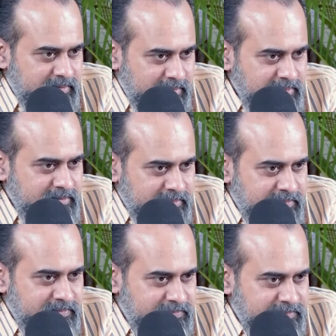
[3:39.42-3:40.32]
No?
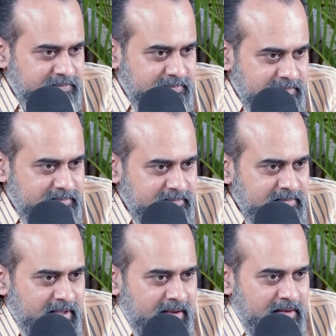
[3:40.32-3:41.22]
Hmm?
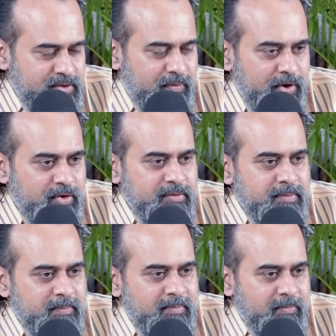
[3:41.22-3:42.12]
So what do you